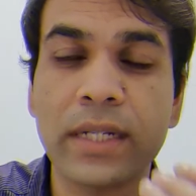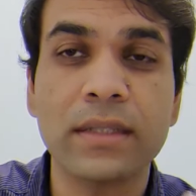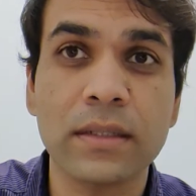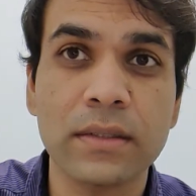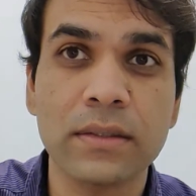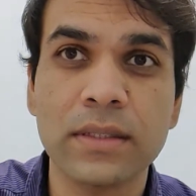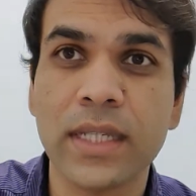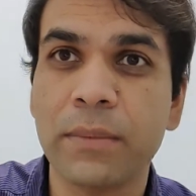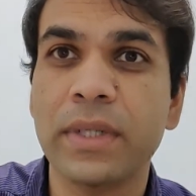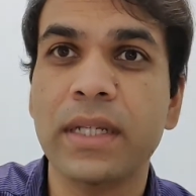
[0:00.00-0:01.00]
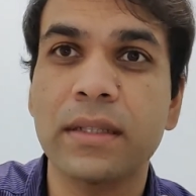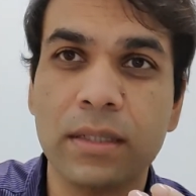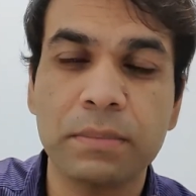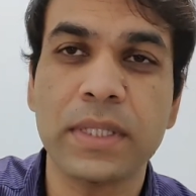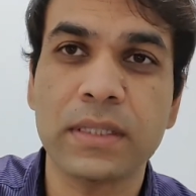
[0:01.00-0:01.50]
and surgery is happening in
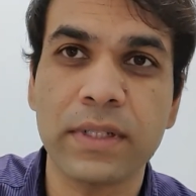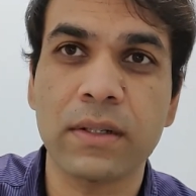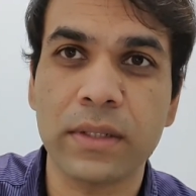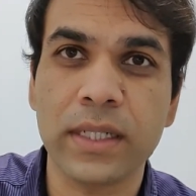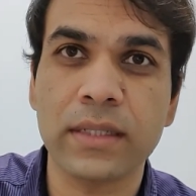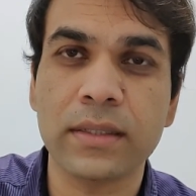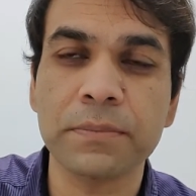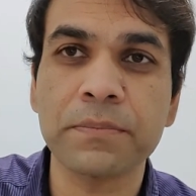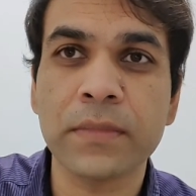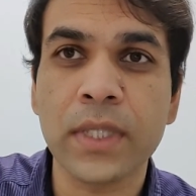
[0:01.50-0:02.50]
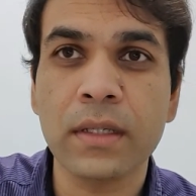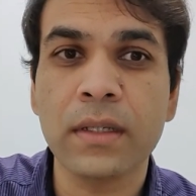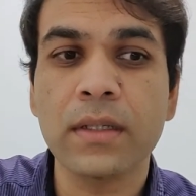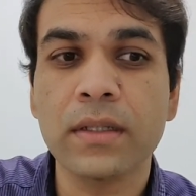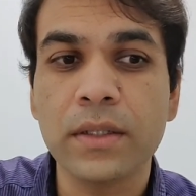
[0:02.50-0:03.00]
that specific location
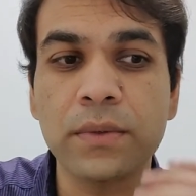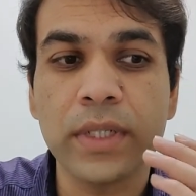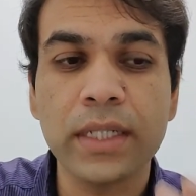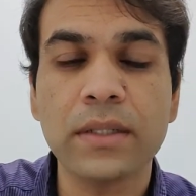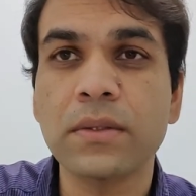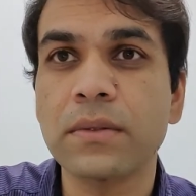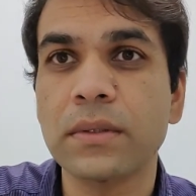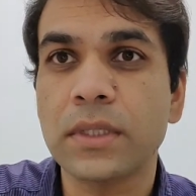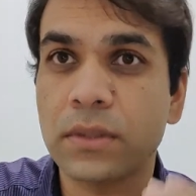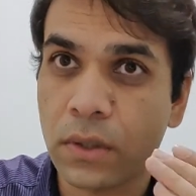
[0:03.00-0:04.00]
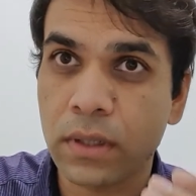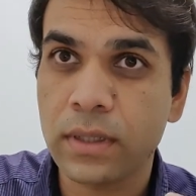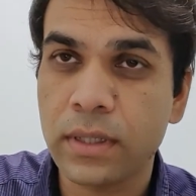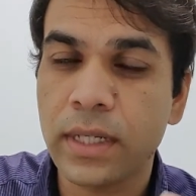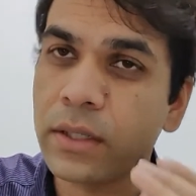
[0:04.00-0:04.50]
you need to
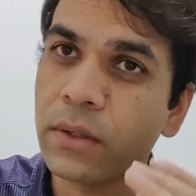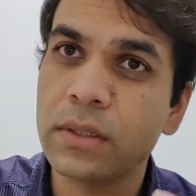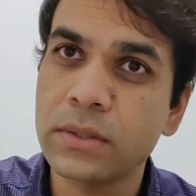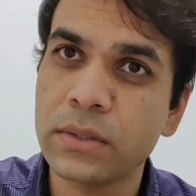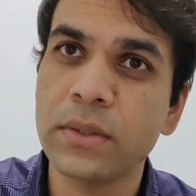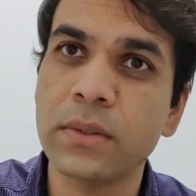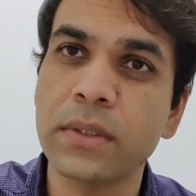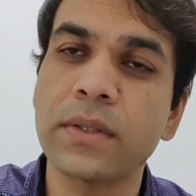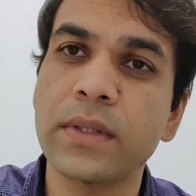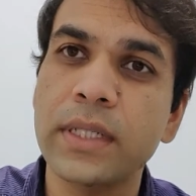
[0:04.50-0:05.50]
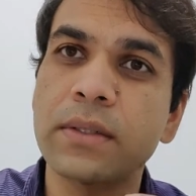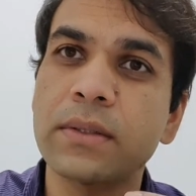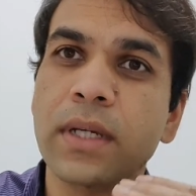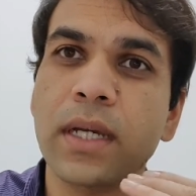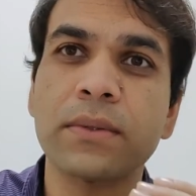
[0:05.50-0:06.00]
talk and also you need
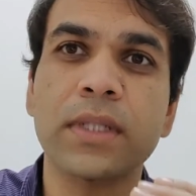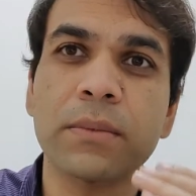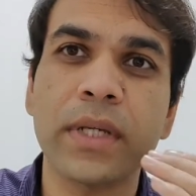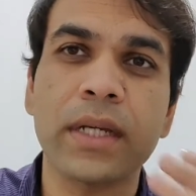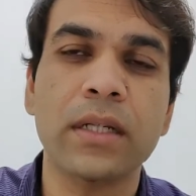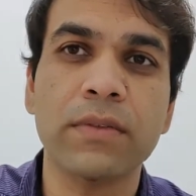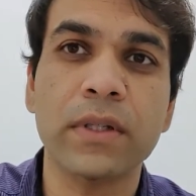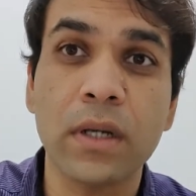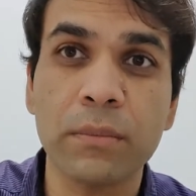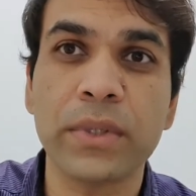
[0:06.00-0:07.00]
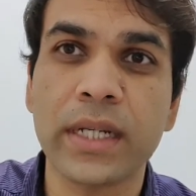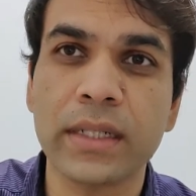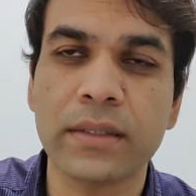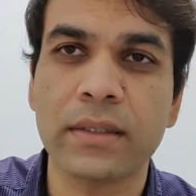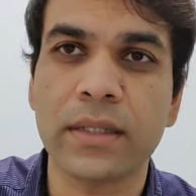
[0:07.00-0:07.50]
to have some kind of a
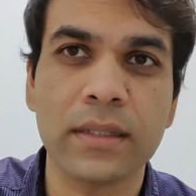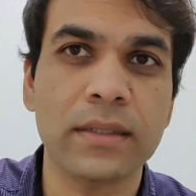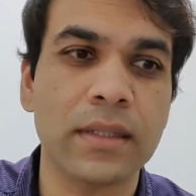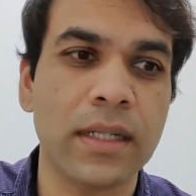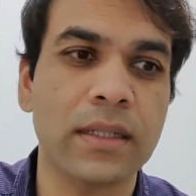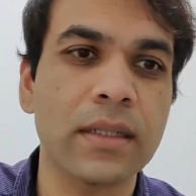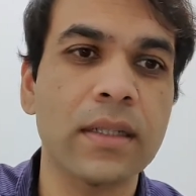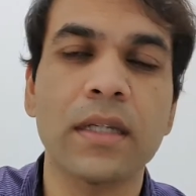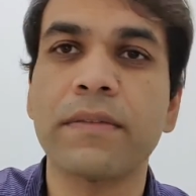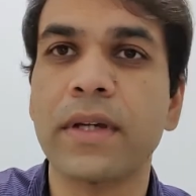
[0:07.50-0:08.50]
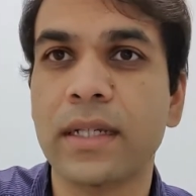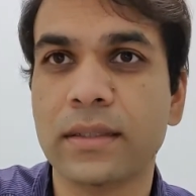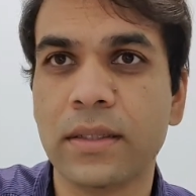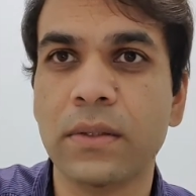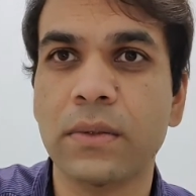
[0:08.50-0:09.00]
comprehension that is like if i
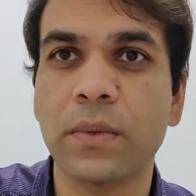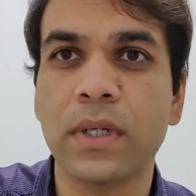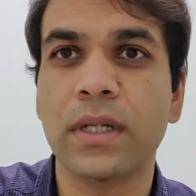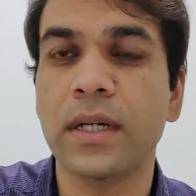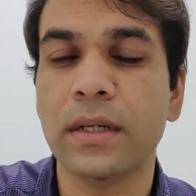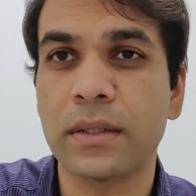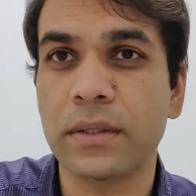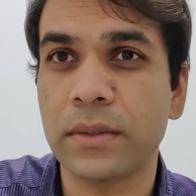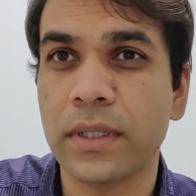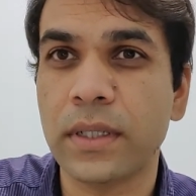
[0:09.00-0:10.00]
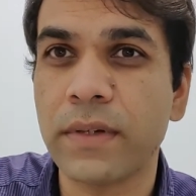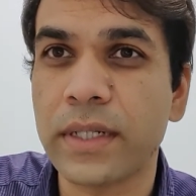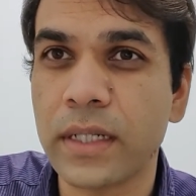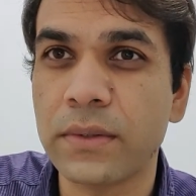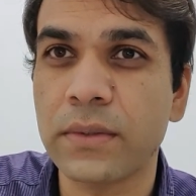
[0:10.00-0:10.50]
ask you what uh, to if i
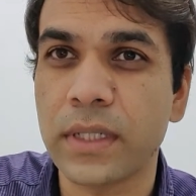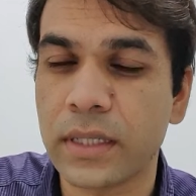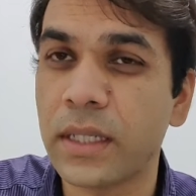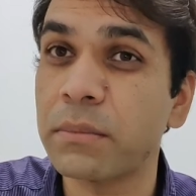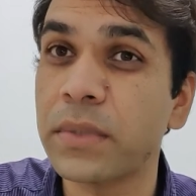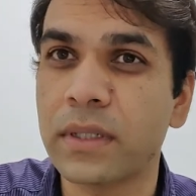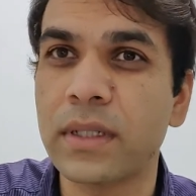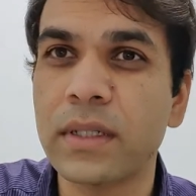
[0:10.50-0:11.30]
tell you to number